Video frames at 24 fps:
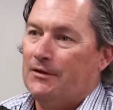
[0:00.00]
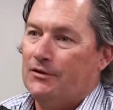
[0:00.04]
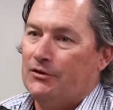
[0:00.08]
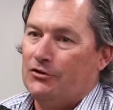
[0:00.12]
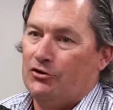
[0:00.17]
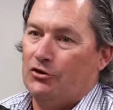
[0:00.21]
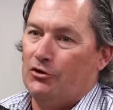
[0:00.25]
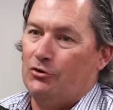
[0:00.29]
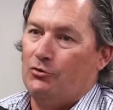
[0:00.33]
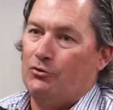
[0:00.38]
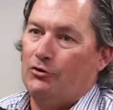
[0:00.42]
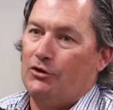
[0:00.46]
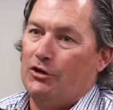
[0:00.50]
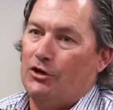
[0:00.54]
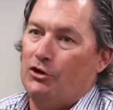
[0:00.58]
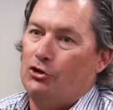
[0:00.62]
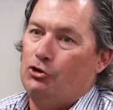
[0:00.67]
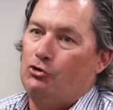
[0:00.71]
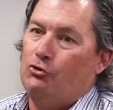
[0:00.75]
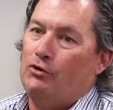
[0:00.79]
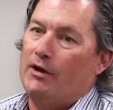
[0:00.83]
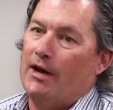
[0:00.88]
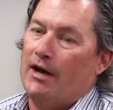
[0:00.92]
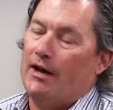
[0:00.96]
So, can
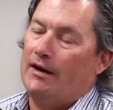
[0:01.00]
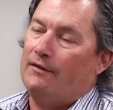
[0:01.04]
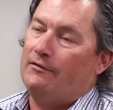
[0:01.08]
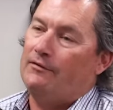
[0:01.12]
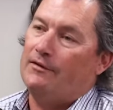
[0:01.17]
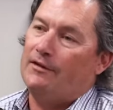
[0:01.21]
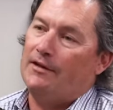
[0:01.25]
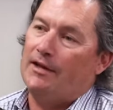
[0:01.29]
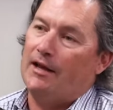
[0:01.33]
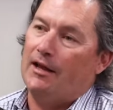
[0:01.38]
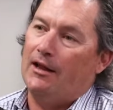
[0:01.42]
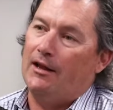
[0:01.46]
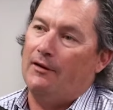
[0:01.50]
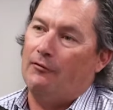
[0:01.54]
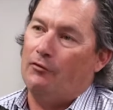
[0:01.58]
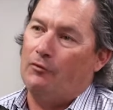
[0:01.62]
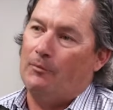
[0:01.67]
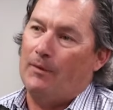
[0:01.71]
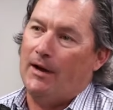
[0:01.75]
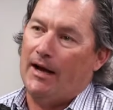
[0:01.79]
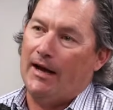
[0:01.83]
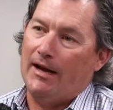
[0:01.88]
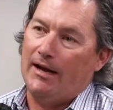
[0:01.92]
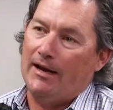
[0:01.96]
you kind of tell
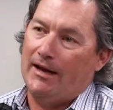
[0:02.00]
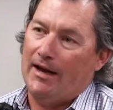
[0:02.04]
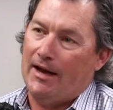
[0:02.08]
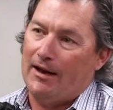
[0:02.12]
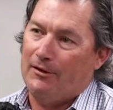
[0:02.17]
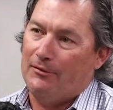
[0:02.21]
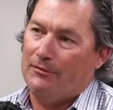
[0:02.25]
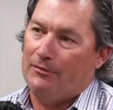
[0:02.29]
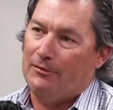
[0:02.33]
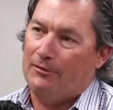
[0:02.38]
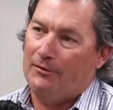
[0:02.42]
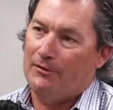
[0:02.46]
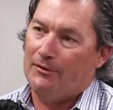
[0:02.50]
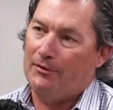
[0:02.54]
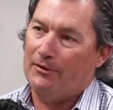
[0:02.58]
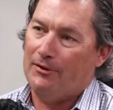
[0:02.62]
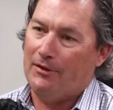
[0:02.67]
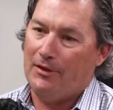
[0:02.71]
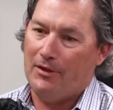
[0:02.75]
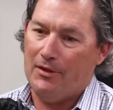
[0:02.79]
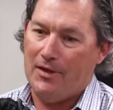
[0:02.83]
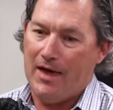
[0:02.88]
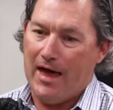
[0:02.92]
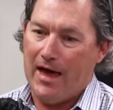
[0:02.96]
everybody how
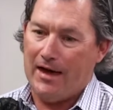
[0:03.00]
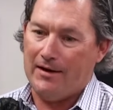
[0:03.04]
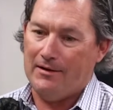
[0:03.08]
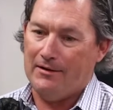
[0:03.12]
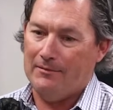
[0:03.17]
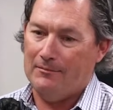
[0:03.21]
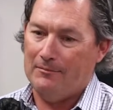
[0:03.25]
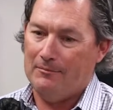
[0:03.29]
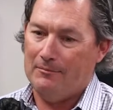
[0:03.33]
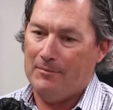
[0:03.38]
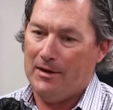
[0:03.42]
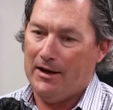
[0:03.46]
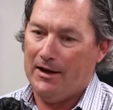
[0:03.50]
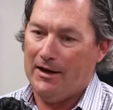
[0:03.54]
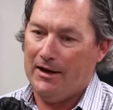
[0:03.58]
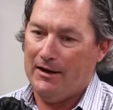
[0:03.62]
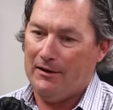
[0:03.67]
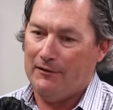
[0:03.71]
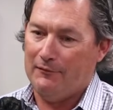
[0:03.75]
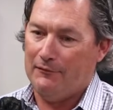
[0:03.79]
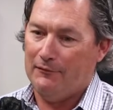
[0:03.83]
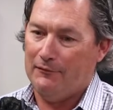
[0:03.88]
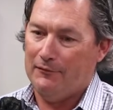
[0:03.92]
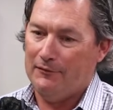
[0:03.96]
that may
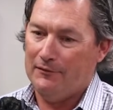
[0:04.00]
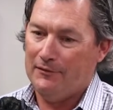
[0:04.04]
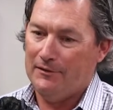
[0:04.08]
have,